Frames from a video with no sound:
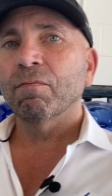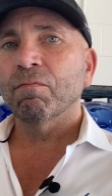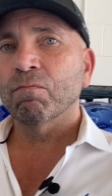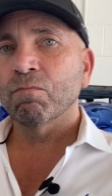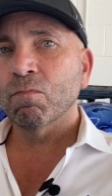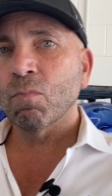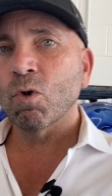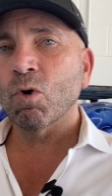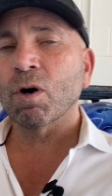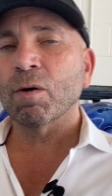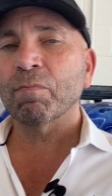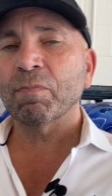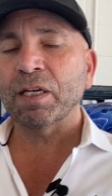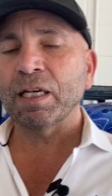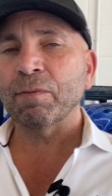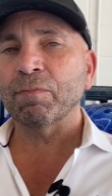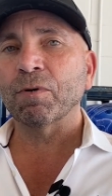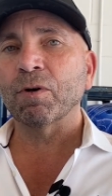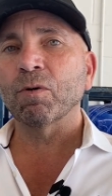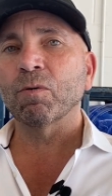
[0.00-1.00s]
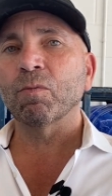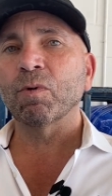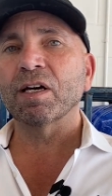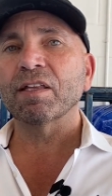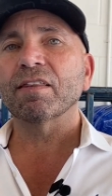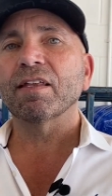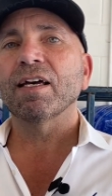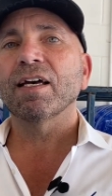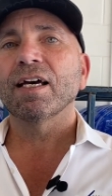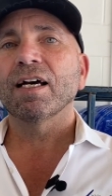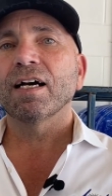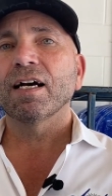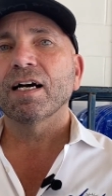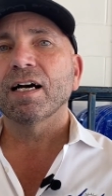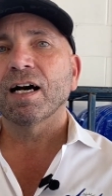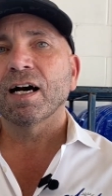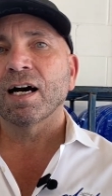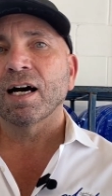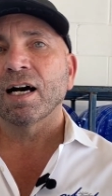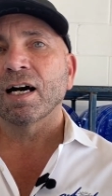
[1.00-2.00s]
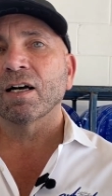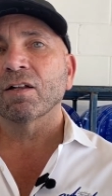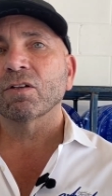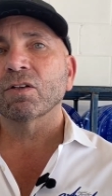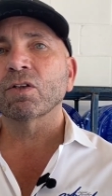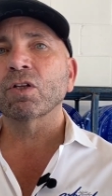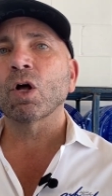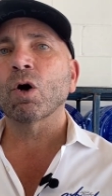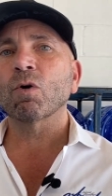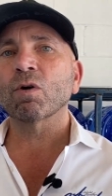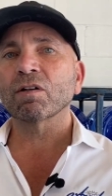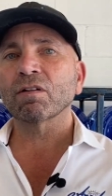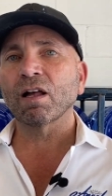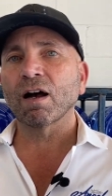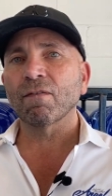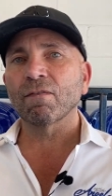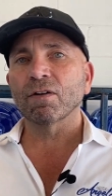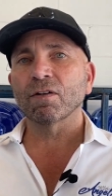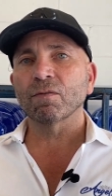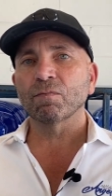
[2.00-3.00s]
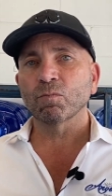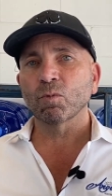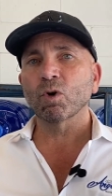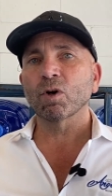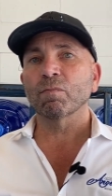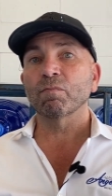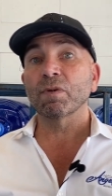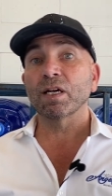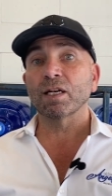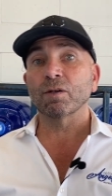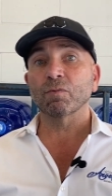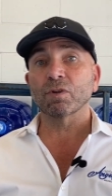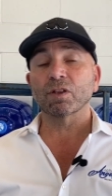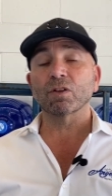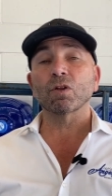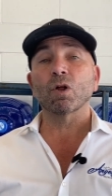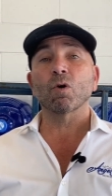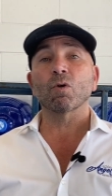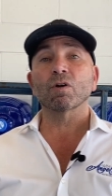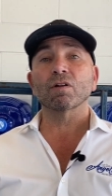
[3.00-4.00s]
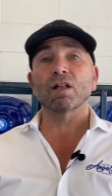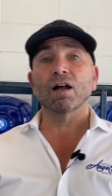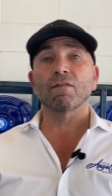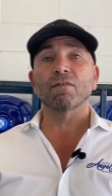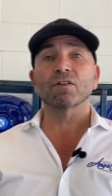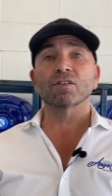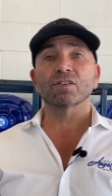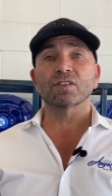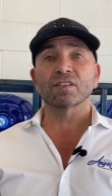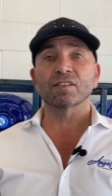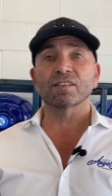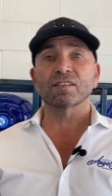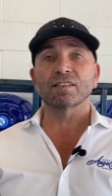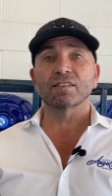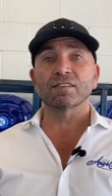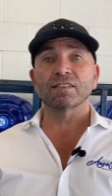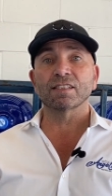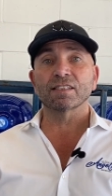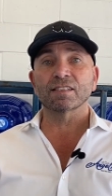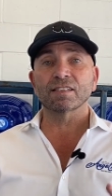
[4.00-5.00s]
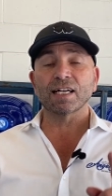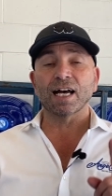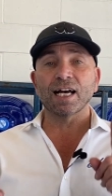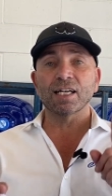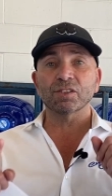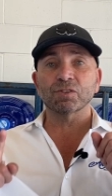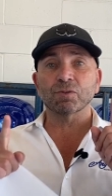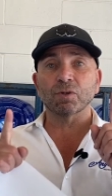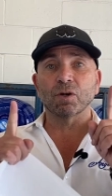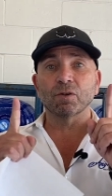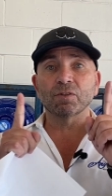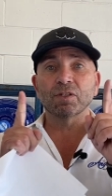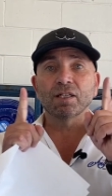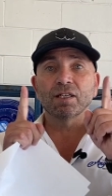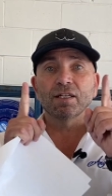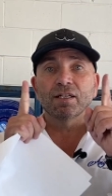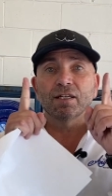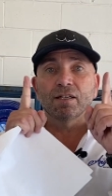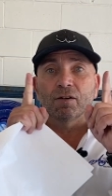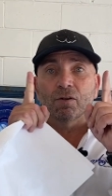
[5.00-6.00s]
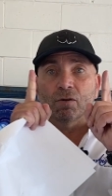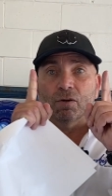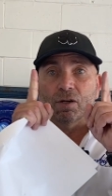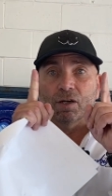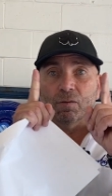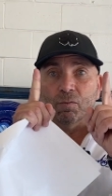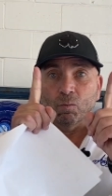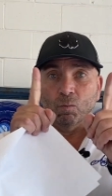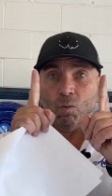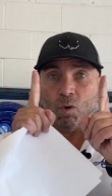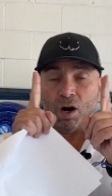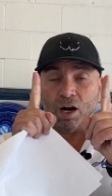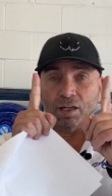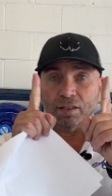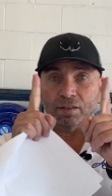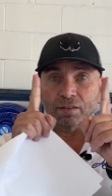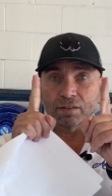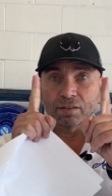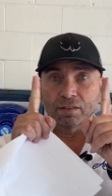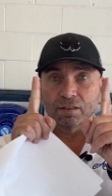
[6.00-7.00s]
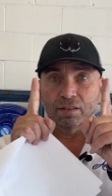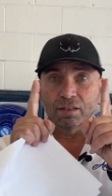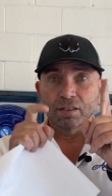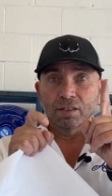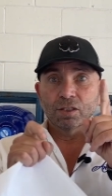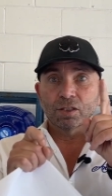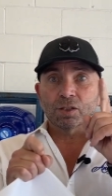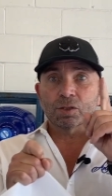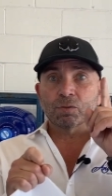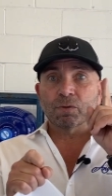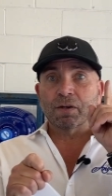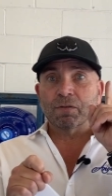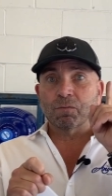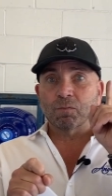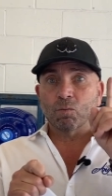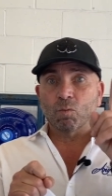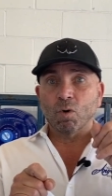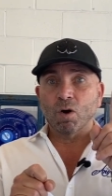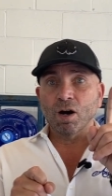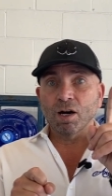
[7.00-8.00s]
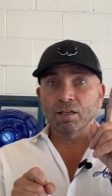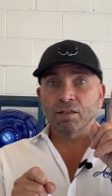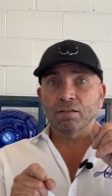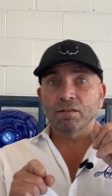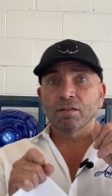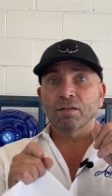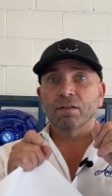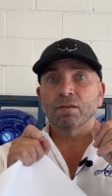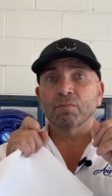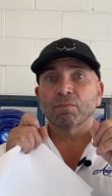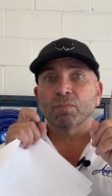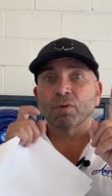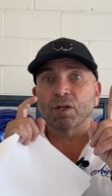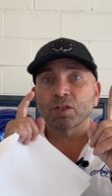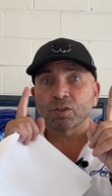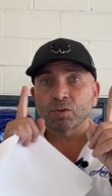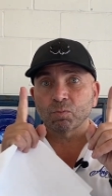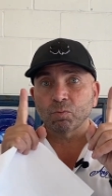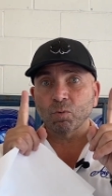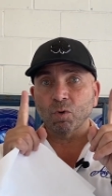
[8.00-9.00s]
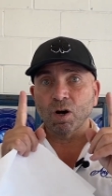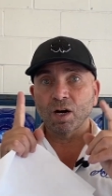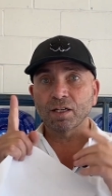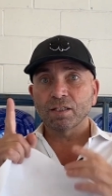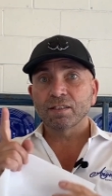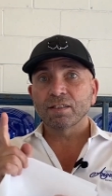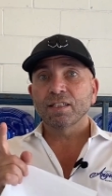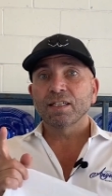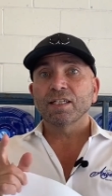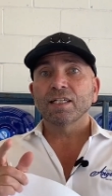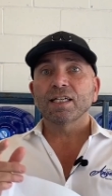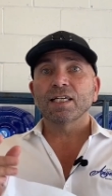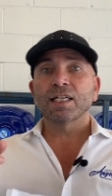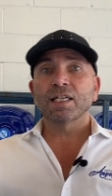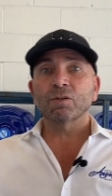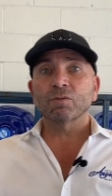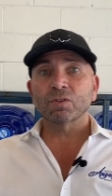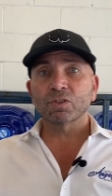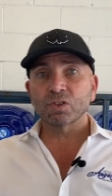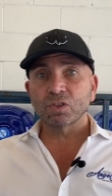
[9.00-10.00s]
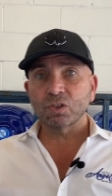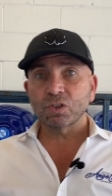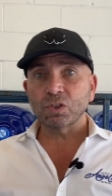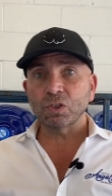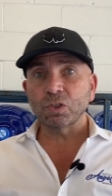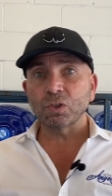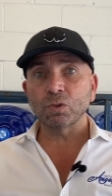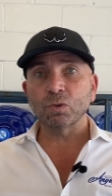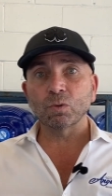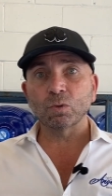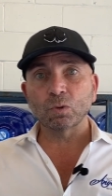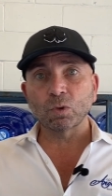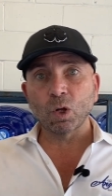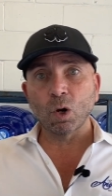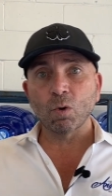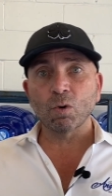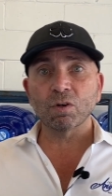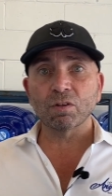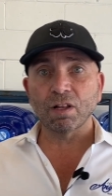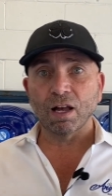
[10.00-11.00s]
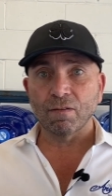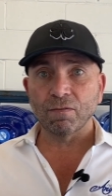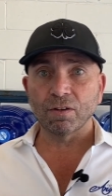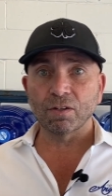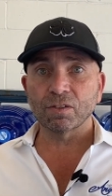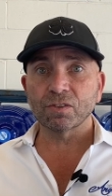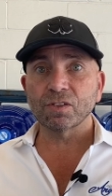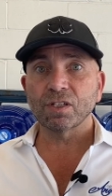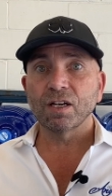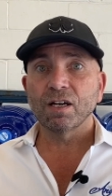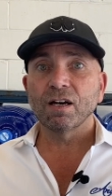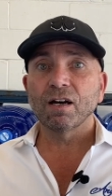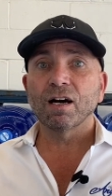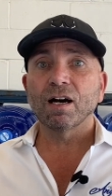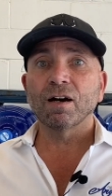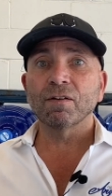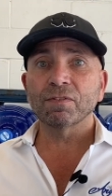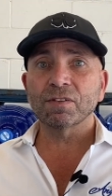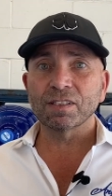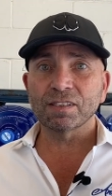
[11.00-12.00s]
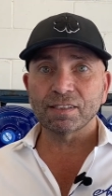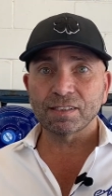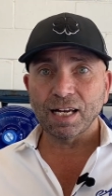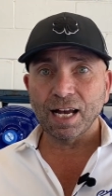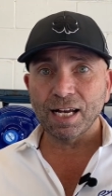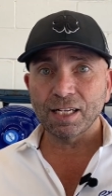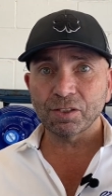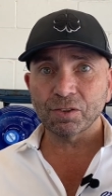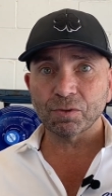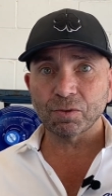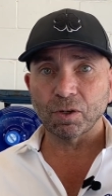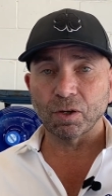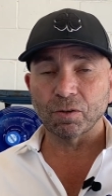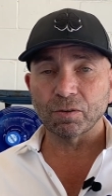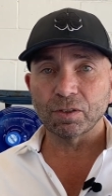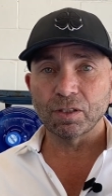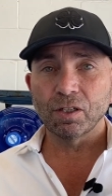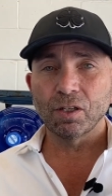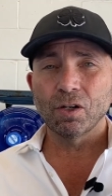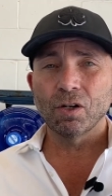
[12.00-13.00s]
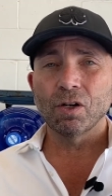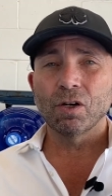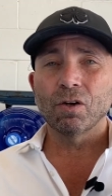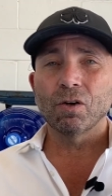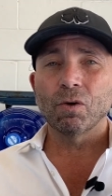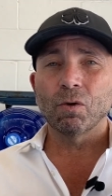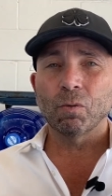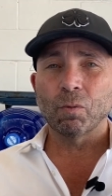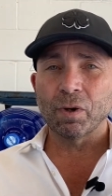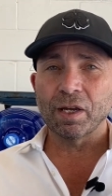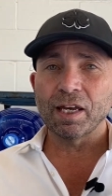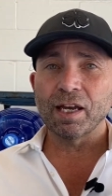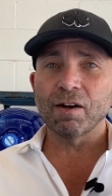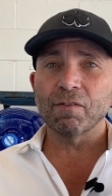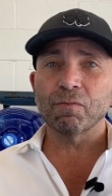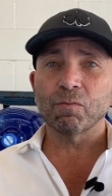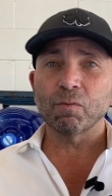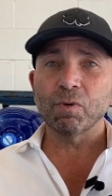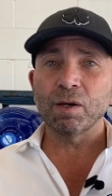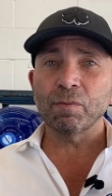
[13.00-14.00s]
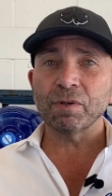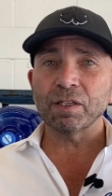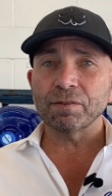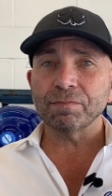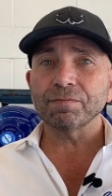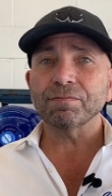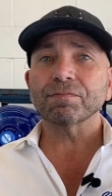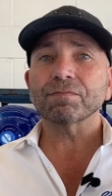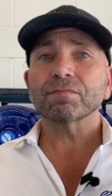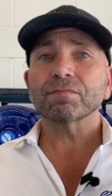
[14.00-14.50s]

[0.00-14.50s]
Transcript: more people with uh, lower level, more men with lower levels of testosterone, one. So we have one plus one equals two lower levels of testosterone. We have women